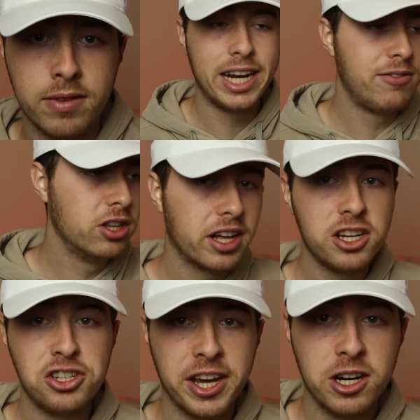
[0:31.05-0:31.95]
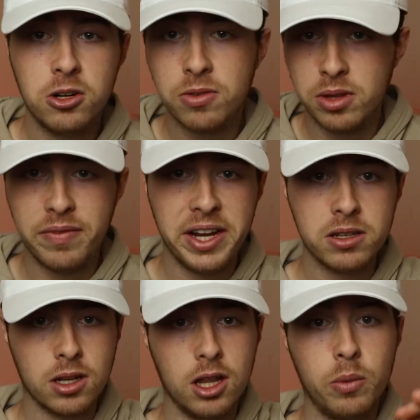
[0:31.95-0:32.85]
And if you look at his channel from the
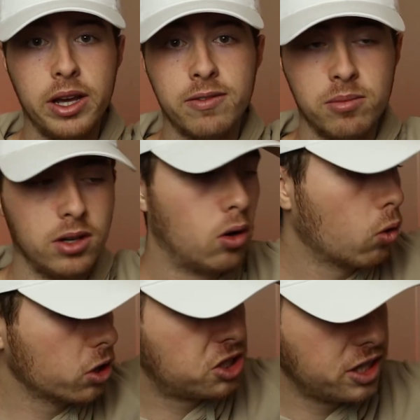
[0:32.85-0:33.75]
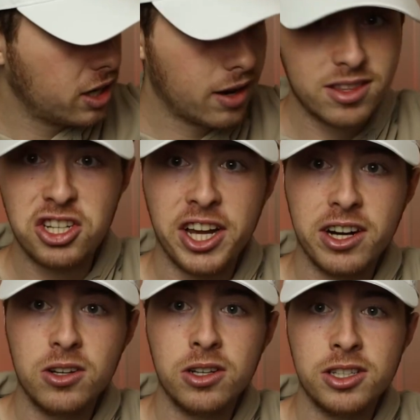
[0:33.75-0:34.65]
videos all the way from the origin of the
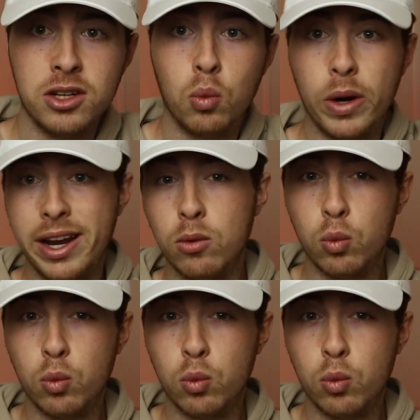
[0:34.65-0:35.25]
channel to when it